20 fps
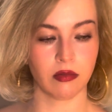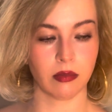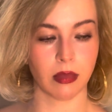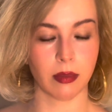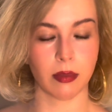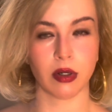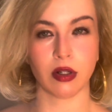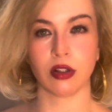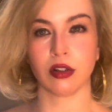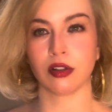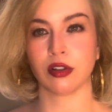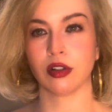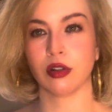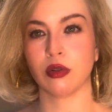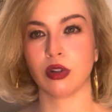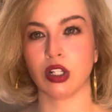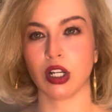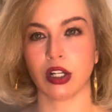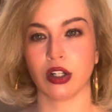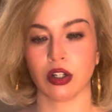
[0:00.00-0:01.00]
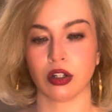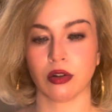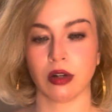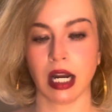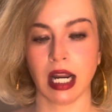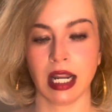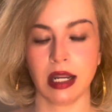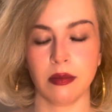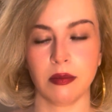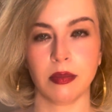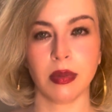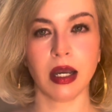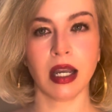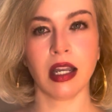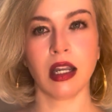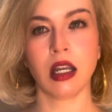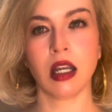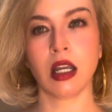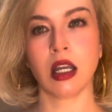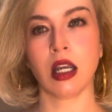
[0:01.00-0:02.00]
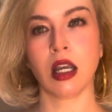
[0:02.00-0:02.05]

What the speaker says: Remember, there's no gender, right? But